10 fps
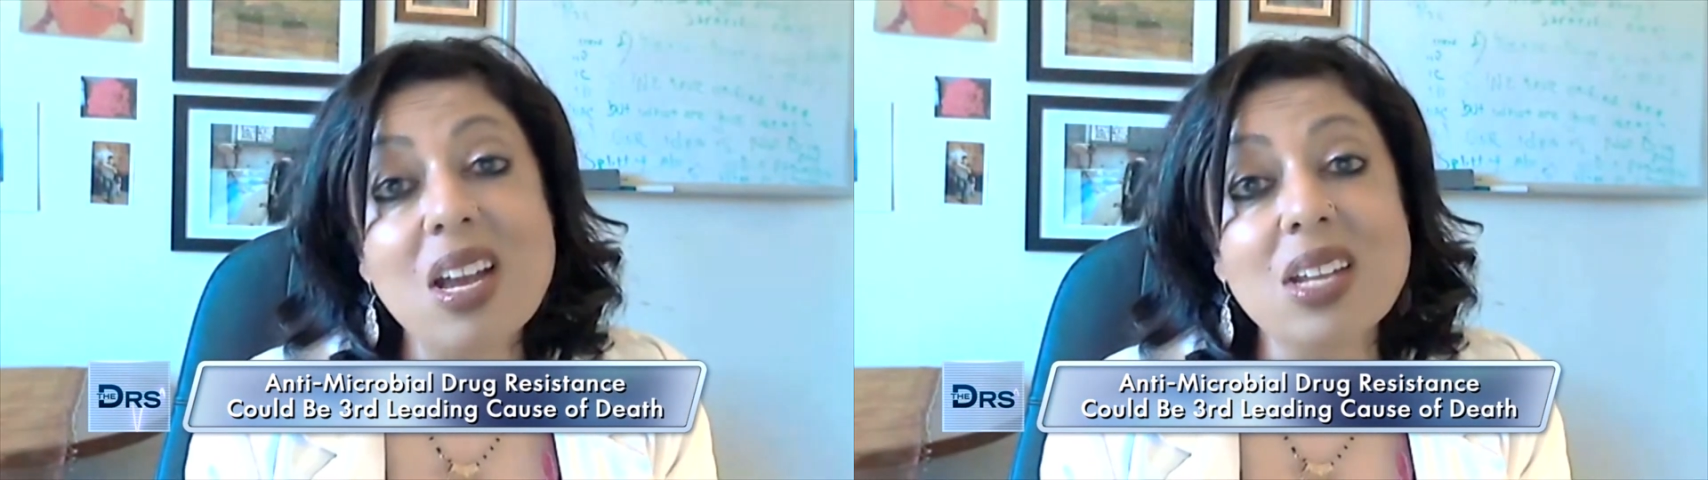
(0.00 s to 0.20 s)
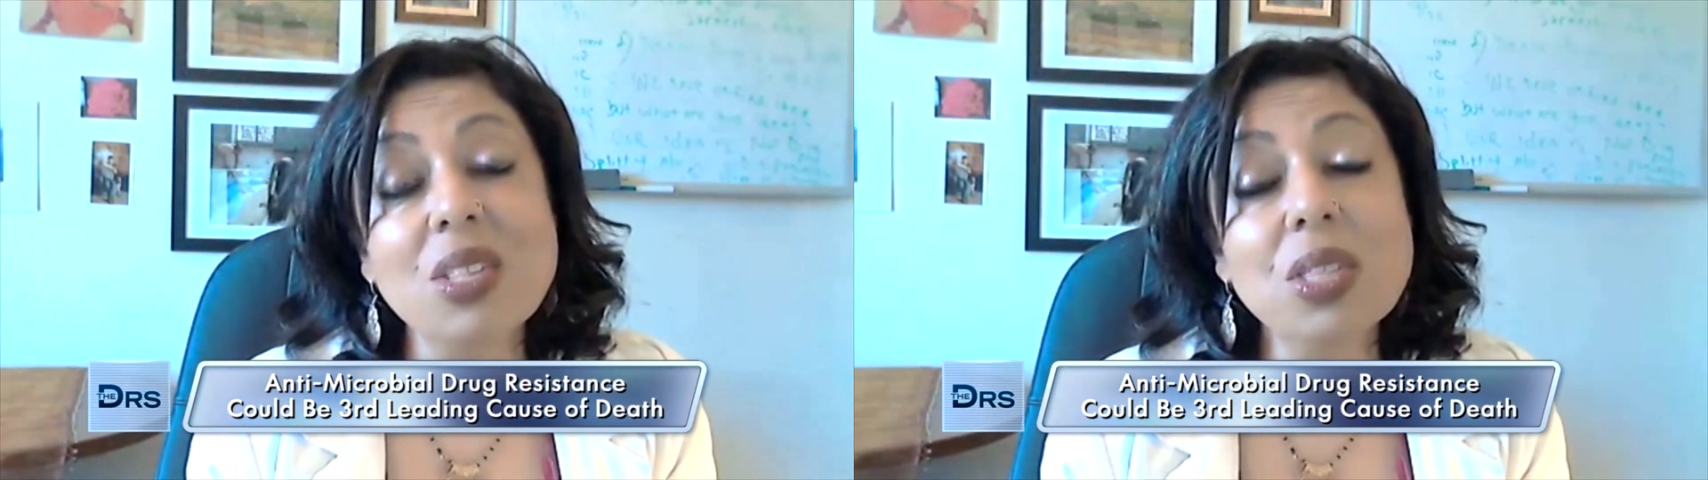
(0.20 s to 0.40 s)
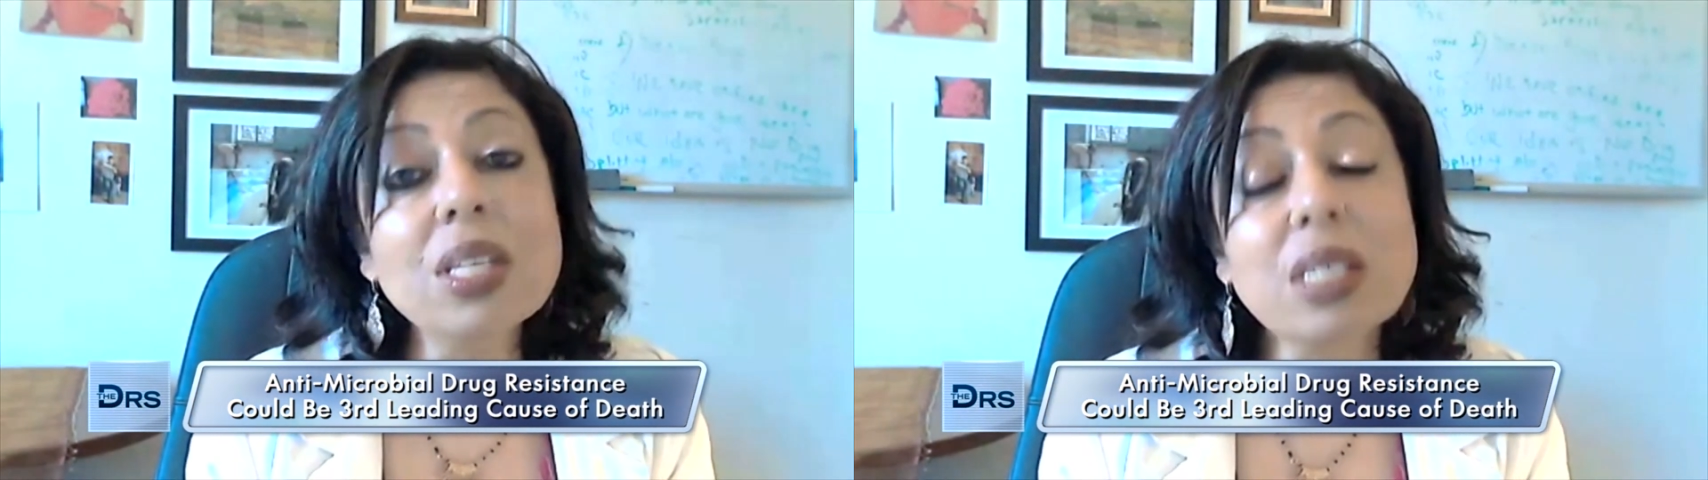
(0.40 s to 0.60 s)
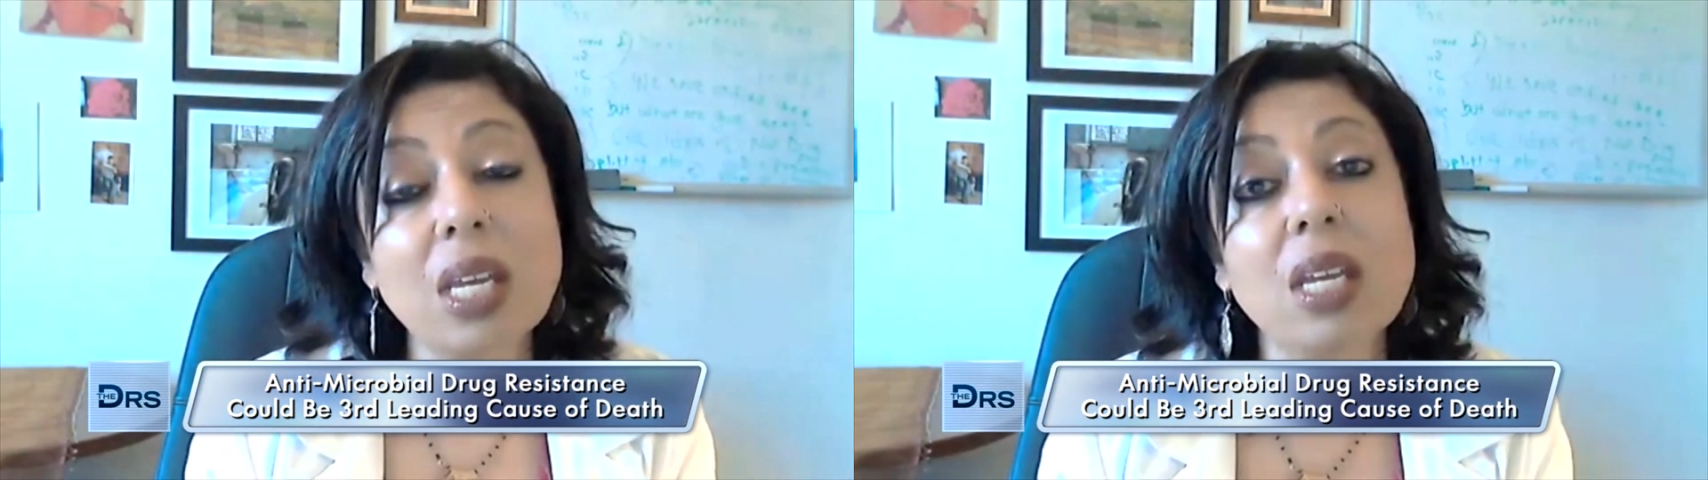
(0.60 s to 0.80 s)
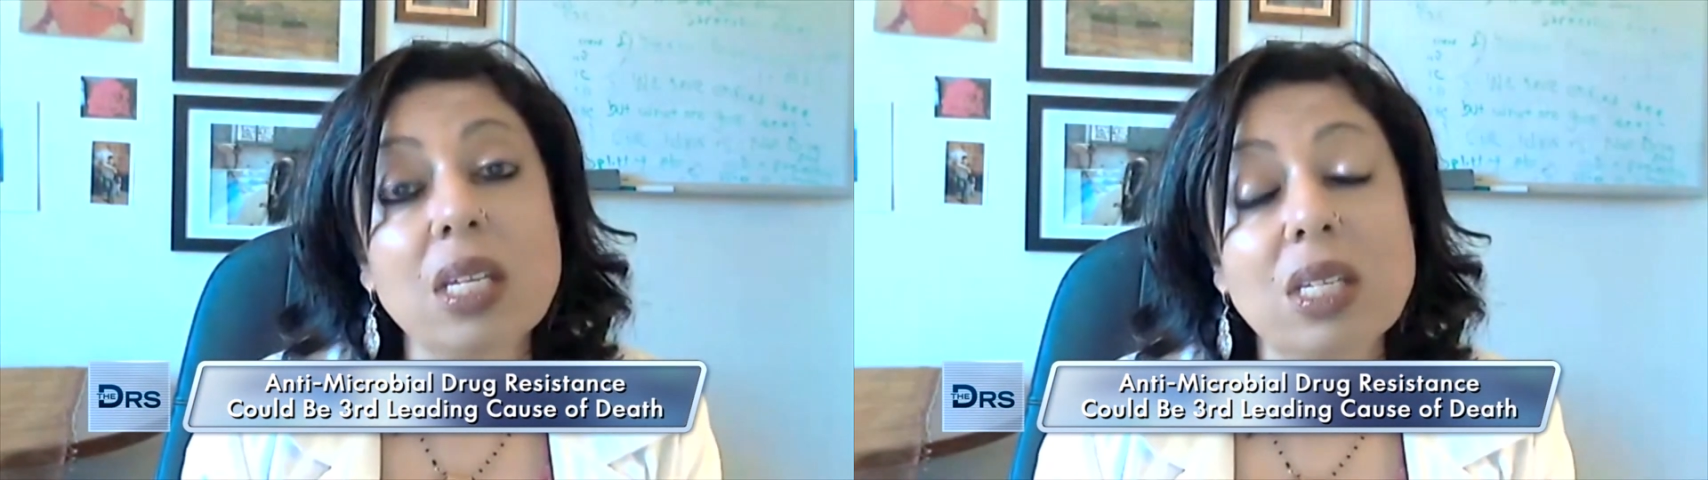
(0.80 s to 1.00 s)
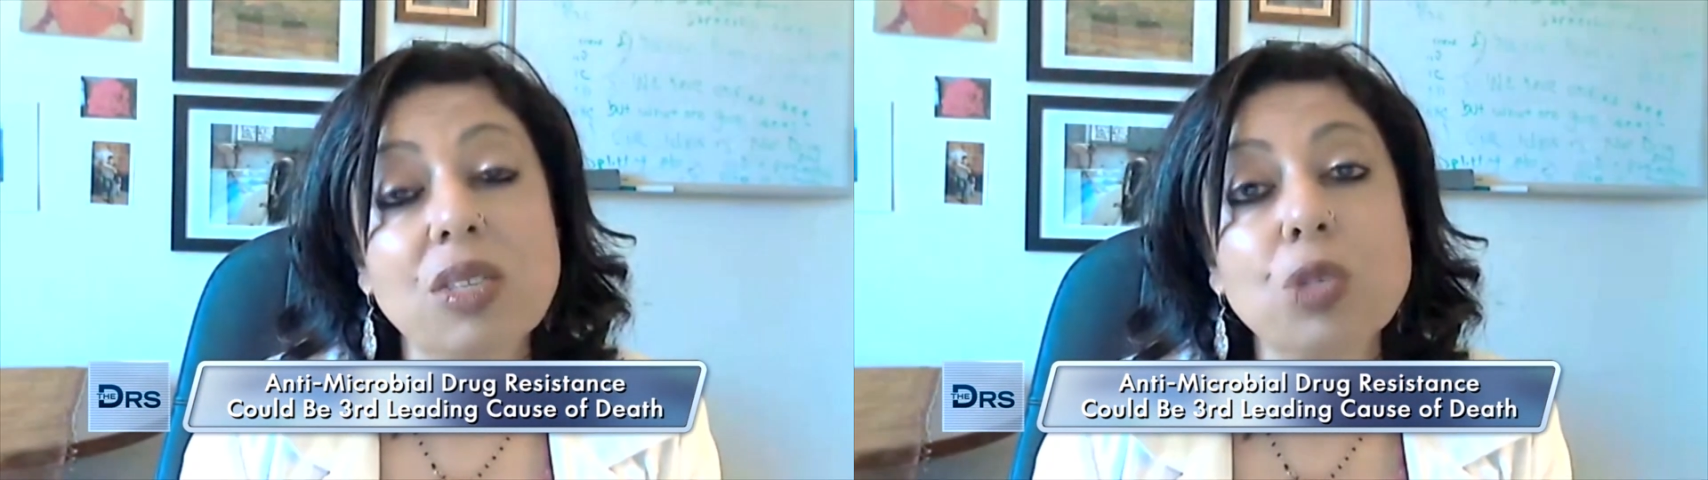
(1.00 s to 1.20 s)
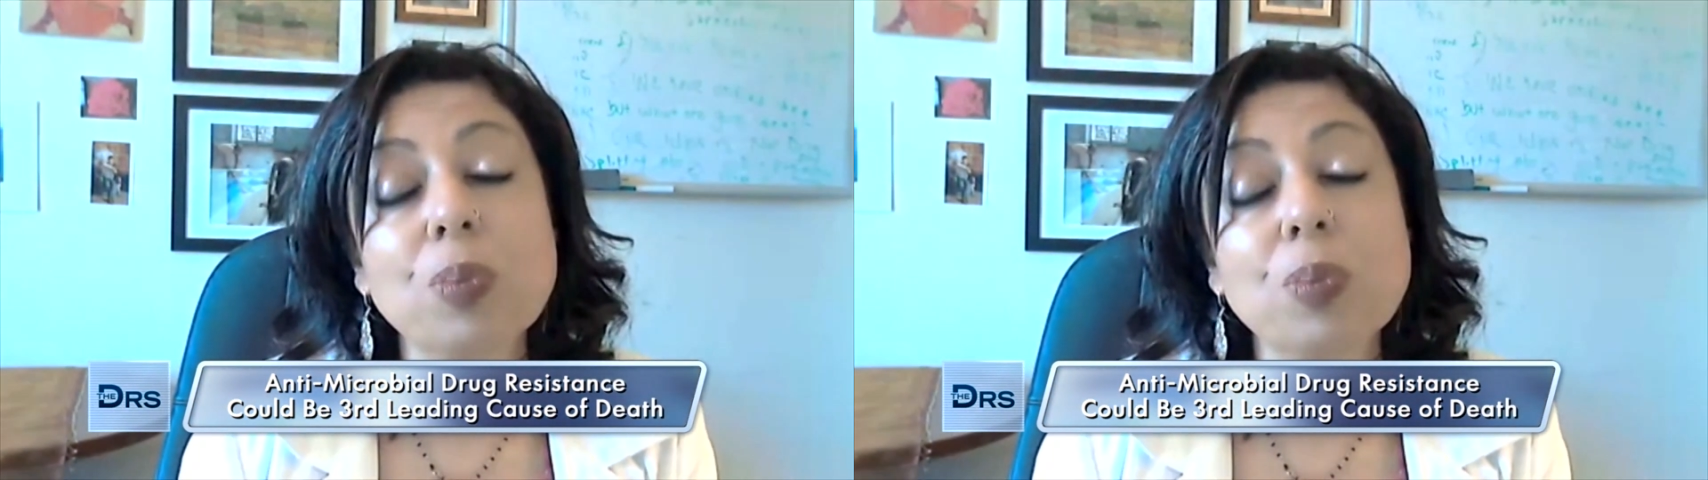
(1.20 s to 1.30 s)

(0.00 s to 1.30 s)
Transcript: And in this case, this